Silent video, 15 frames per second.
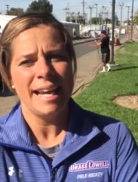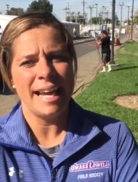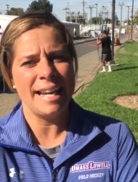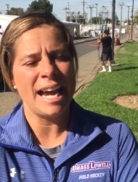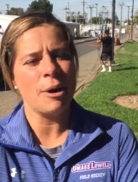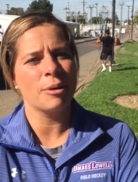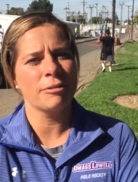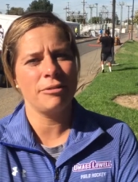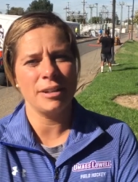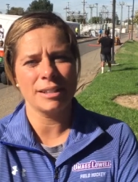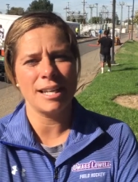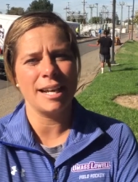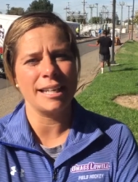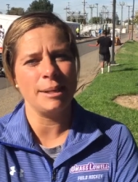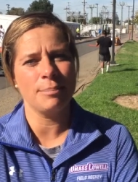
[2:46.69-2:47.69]
in our field
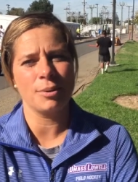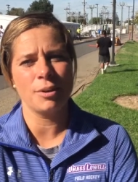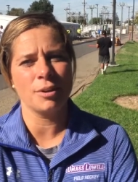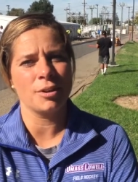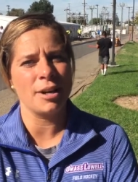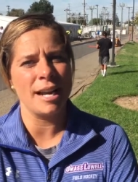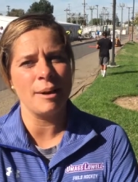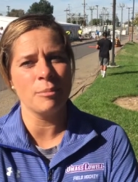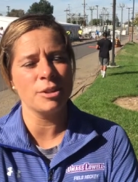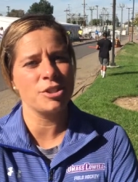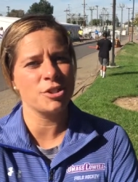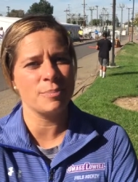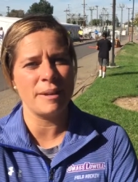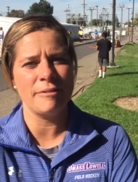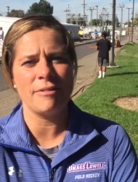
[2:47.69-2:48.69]
hockey program, which
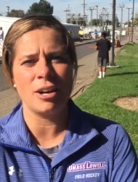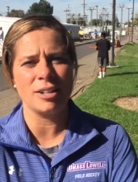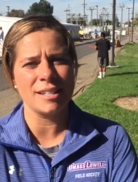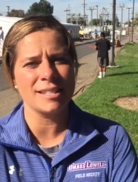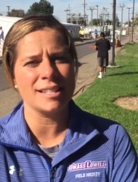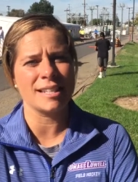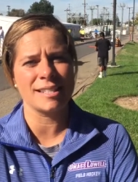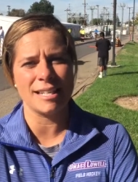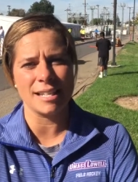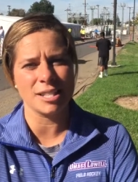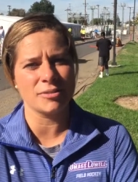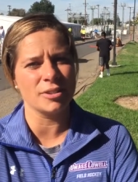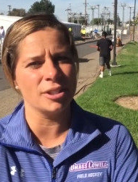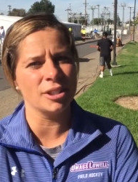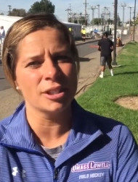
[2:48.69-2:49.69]
has been very
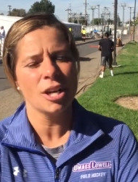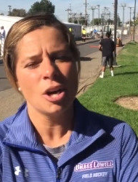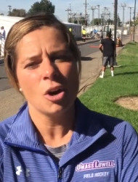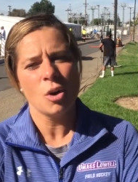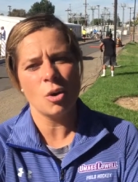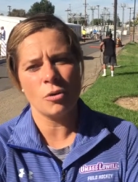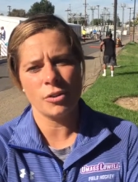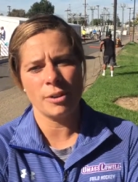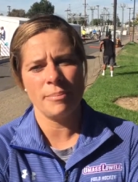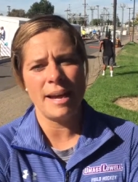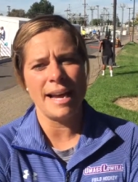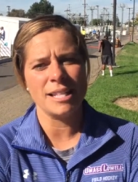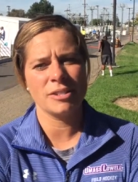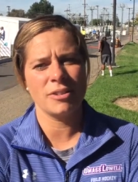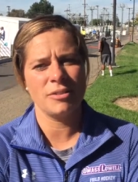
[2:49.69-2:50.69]
successful over the
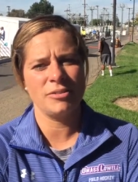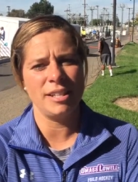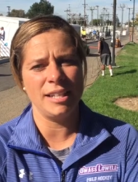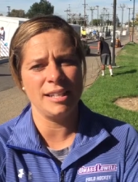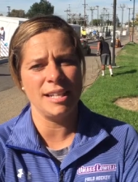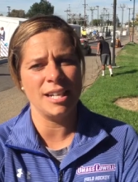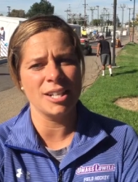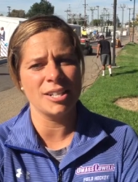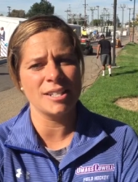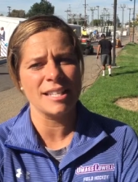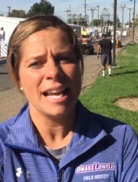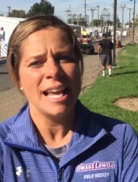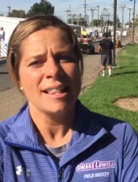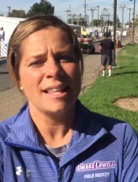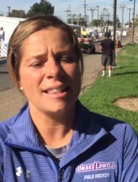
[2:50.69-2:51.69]
past 15 years,
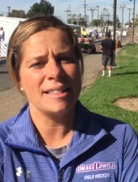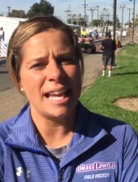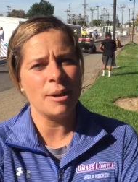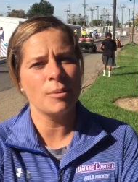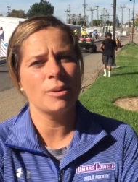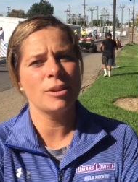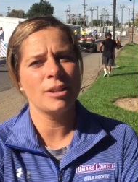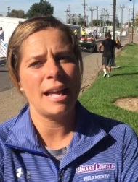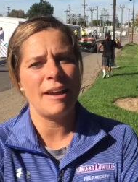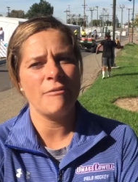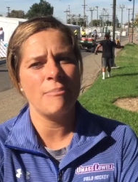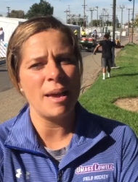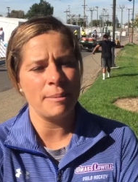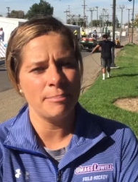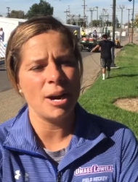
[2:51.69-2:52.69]
that they will have
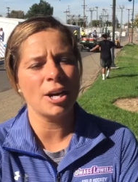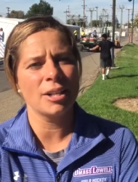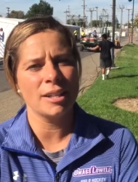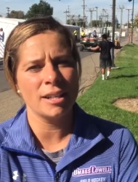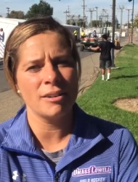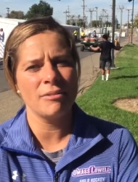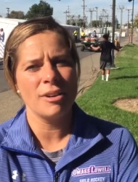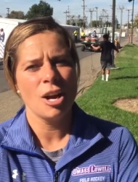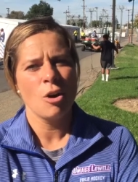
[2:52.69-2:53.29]
been part of